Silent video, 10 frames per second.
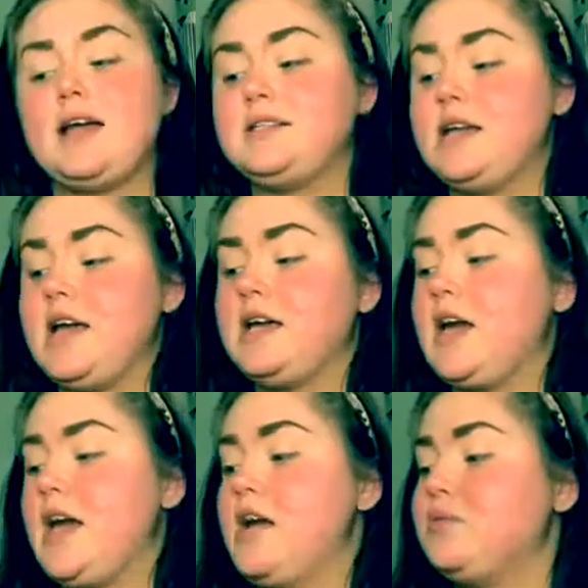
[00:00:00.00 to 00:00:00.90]
take
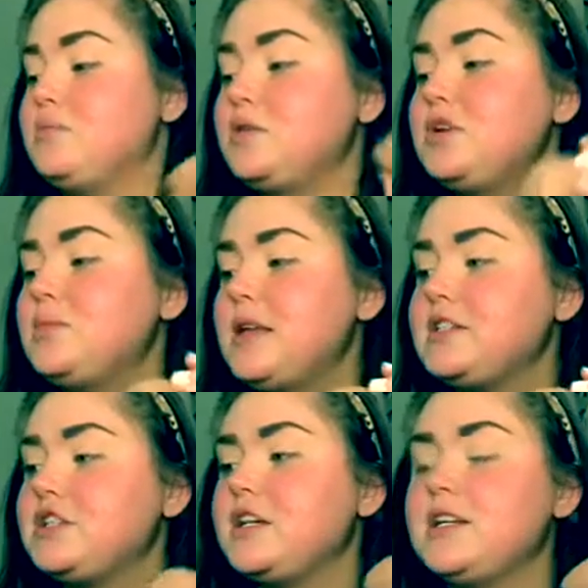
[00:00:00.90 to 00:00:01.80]
a beauty
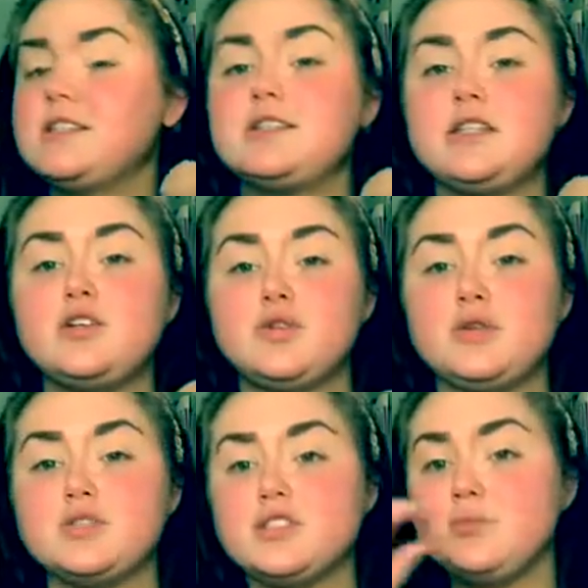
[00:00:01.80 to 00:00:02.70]
blender. It is the
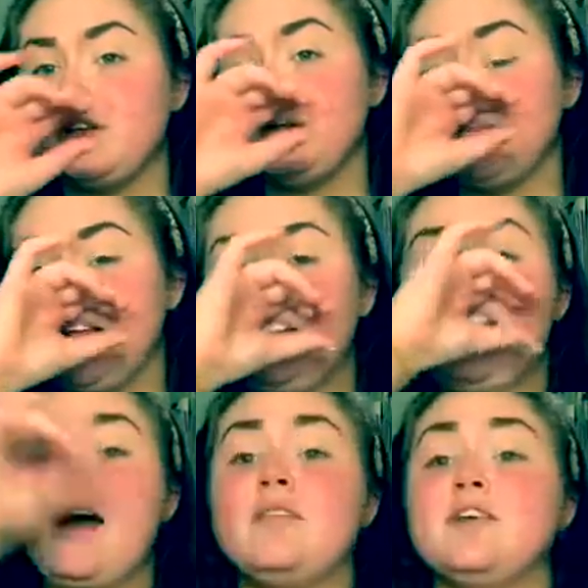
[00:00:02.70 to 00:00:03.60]
grossest beauty blender
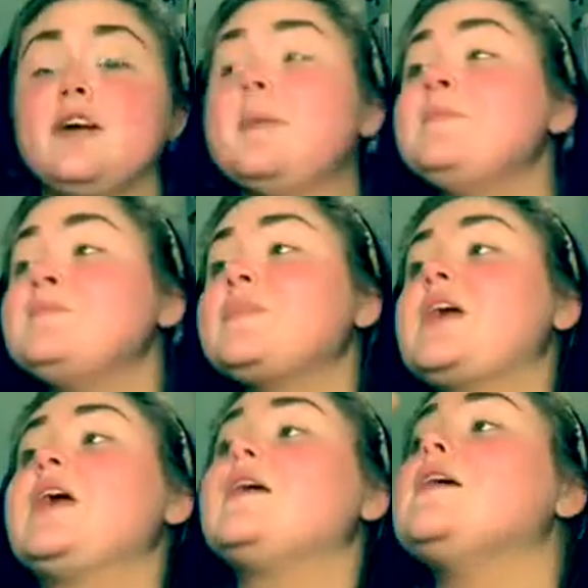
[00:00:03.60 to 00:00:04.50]
ever
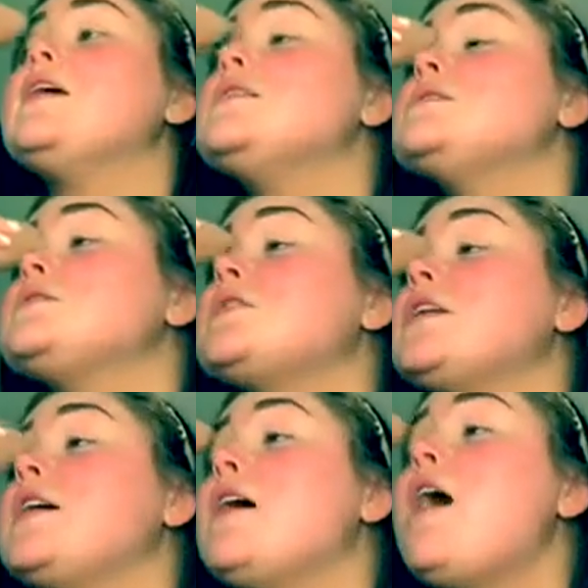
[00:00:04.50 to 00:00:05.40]
in history.